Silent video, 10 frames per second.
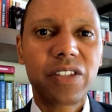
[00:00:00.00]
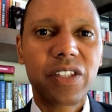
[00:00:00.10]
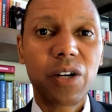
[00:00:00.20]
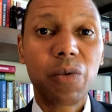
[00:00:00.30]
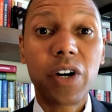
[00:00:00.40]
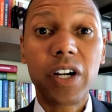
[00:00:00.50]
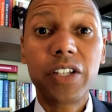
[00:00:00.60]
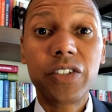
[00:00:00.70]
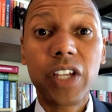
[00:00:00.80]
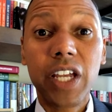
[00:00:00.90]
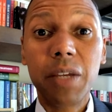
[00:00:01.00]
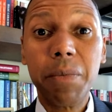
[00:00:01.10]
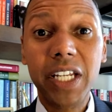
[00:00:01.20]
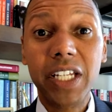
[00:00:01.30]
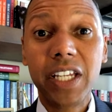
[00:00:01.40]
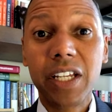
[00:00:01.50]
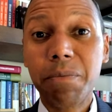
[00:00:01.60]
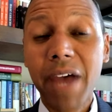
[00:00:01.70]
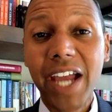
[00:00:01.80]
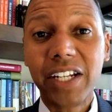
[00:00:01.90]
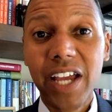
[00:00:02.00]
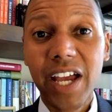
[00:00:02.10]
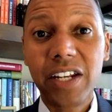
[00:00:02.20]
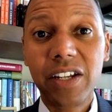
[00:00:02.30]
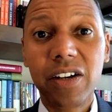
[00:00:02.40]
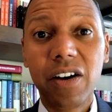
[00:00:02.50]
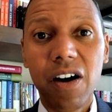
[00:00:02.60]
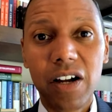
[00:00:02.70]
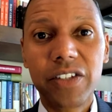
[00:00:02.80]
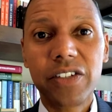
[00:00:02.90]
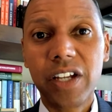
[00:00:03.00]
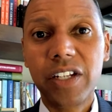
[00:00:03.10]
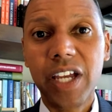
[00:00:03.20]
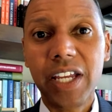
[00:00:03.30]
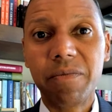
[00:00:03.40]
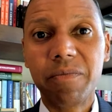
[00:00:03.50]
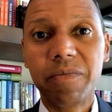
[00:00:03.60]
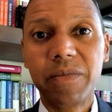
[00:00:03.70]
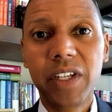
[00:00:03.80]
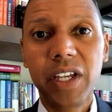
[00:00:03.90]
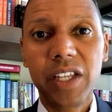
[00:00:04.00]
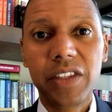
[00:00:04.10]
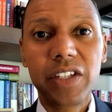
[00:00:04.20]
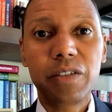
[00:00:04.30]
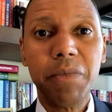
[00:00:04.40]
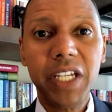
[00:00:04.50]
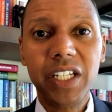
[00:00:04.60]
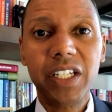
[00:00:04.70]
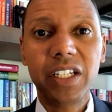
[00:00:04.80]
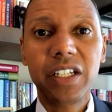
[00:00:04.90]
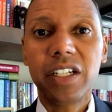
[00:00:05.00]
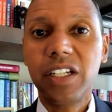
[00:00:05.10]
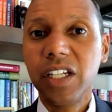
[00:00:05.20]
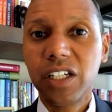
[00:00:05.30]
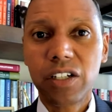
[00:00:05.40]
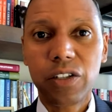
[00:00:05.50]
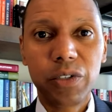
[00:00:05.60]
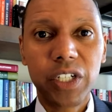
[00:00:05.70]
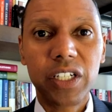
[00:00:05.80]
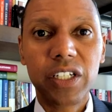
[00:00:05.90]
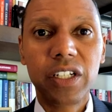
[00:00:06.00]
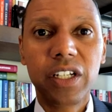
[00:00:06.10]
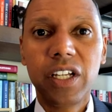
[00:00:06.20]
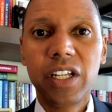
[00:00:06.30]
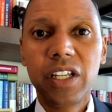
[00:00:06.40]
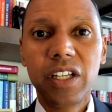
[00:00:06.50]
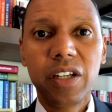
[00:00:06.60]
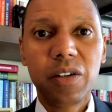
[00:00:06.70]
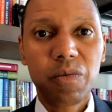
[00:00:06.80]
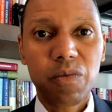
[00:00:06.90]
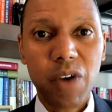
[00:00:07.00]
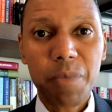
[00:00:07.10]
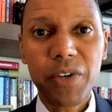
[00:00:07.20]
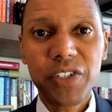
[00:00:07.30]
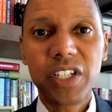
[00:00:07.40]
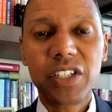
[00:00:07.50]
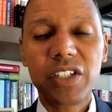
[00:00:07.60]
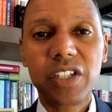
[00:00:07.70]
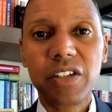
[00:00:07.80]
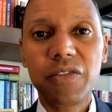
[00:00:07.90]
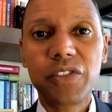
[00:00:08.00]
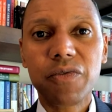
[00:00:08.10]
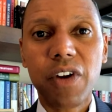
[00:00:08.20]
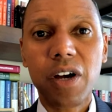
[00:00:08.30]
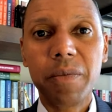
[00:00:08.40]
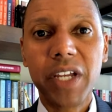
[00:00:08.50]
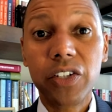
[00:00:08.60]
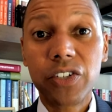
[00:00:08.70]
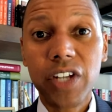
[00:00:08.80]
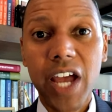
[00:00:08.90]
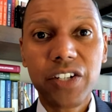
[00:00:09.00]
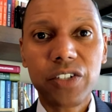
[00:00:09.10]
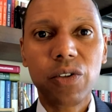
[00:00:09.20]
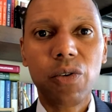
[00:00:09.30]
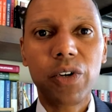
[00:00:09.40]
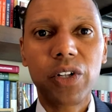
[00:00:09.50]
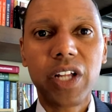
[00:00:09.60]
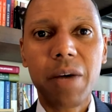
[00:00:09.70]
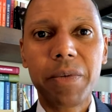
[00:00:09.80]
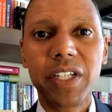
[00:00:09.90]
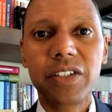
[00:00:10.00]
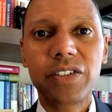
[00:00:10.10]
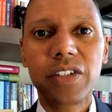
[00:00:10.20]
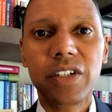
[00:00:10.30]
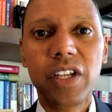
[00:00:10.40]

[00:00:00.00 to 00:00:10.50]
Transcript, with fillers: There was a meeting in Baghdad on Sunday, and this meeting included representatives from international oil companies